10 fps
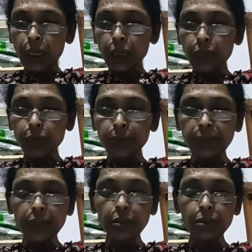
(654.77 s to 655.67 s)
The
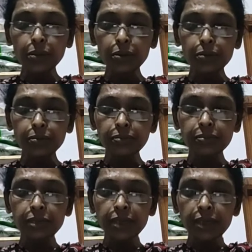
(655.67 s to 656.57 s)
woman whom
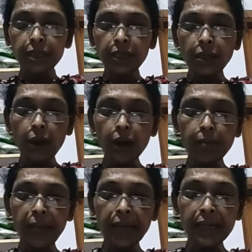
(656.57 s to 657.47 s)
the tall man